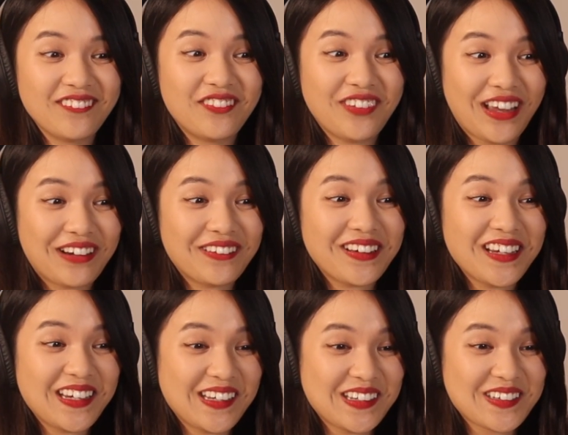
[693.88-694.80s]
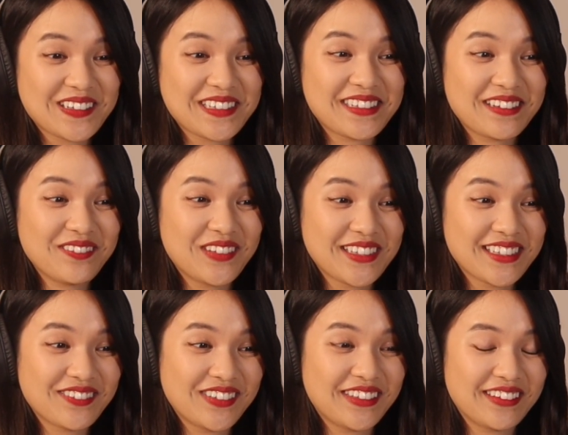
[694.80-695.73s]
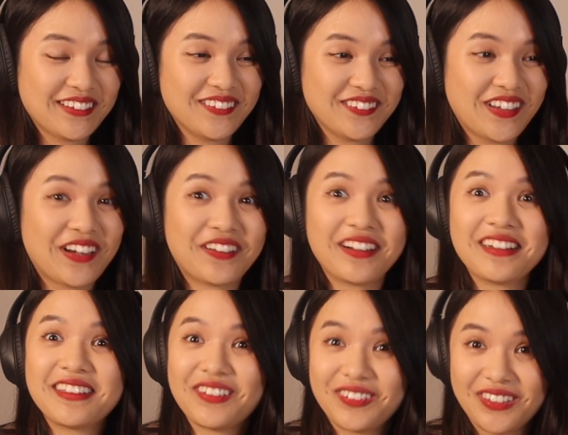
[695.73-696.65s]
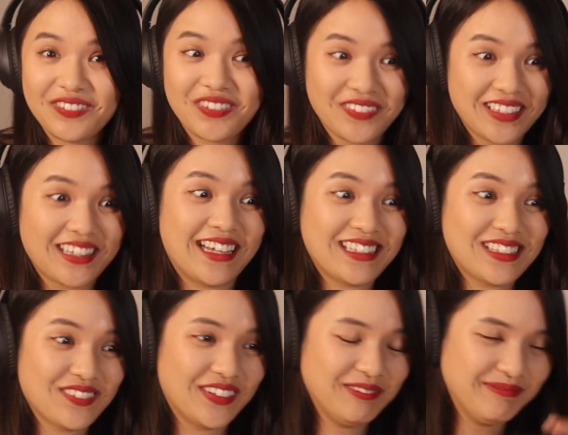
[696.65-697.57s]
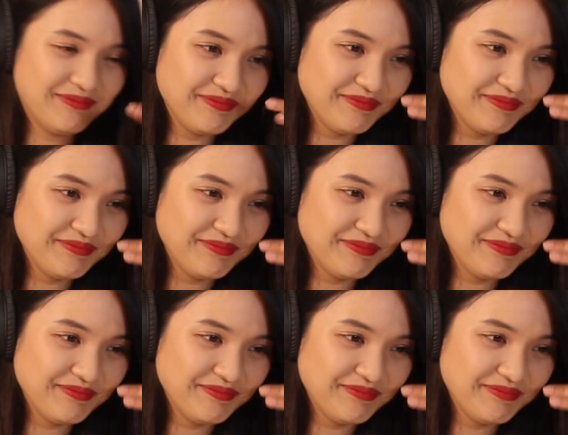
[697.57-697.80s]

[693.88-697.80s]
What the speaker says: Very interesting music video. Very different from the last one.